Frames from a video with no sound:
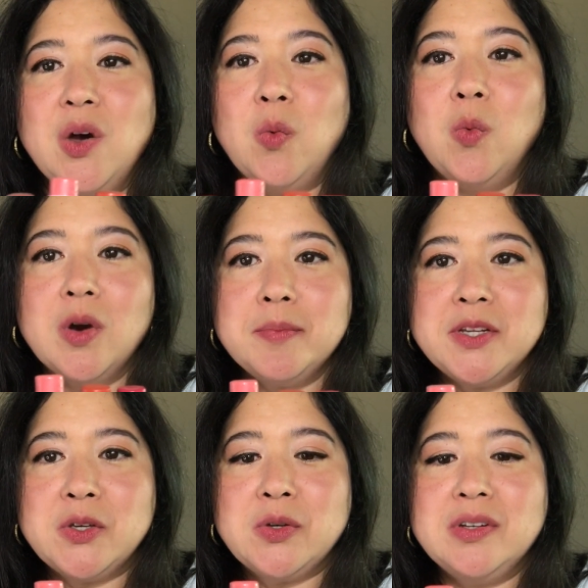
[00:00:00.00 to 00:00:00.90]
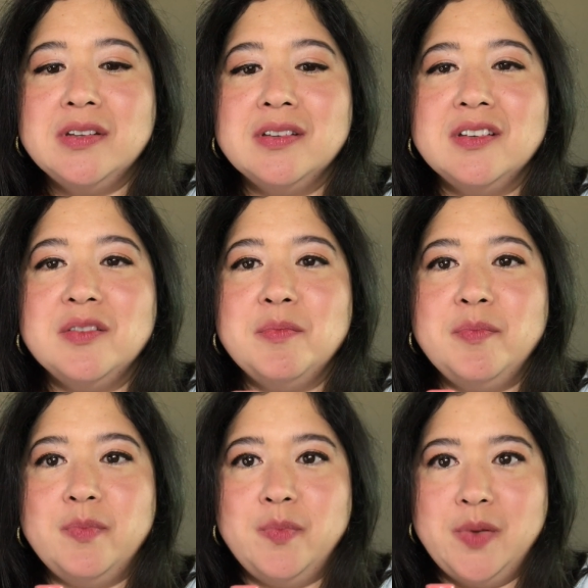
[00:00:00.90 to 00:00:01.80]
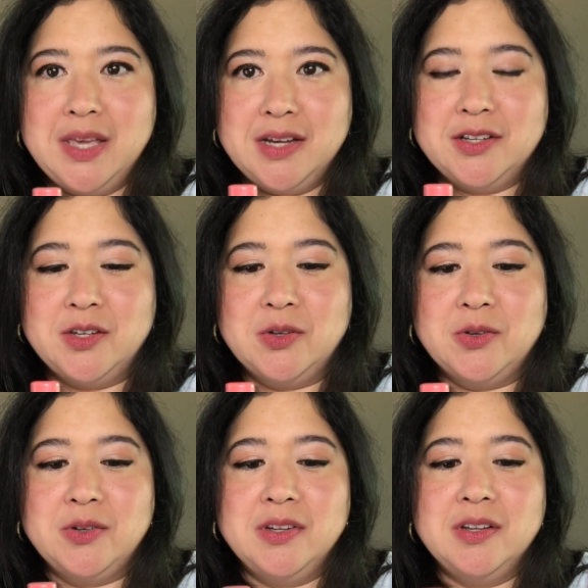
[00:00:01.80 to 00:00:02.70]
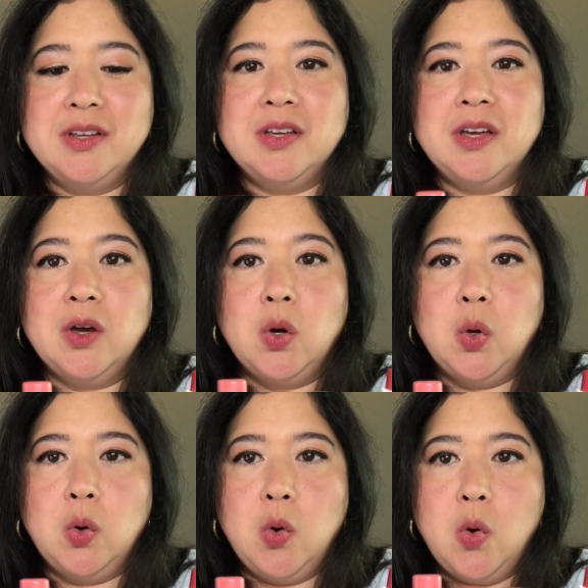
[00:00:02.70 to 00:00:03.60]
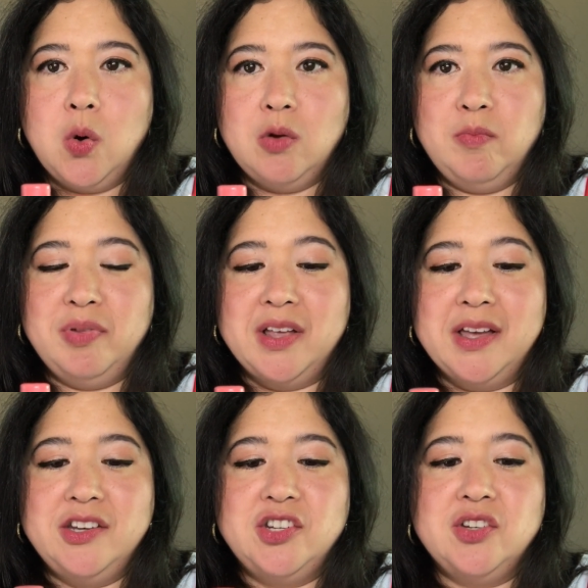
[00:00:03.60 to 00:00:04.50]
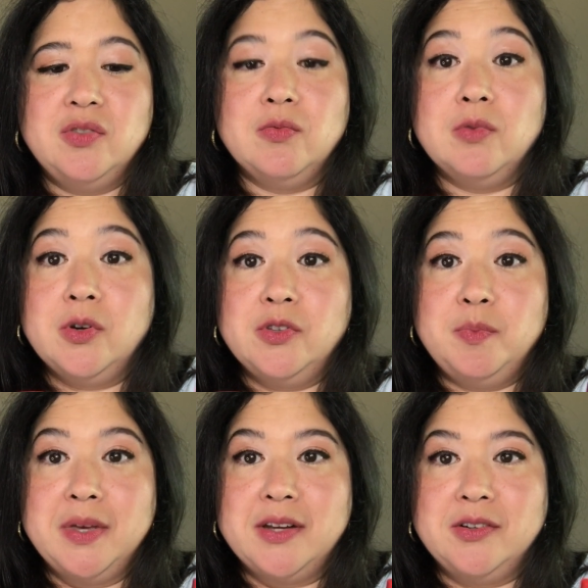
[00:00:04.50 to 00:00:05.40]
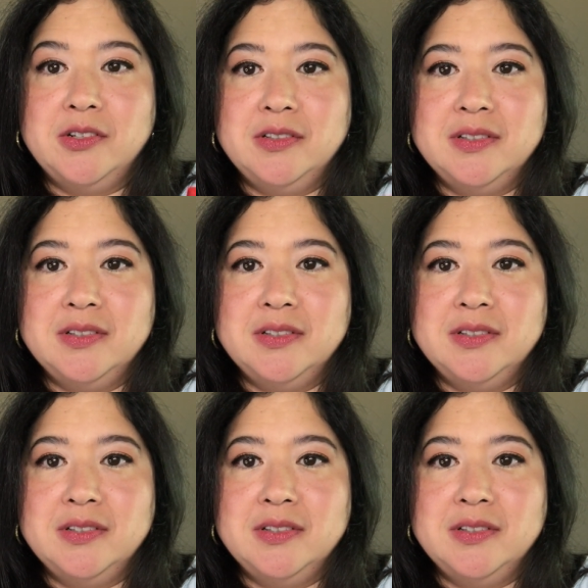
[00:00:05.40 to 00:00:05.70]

Warm Nude, Pink Nude, Coral Blush, Rose Petal,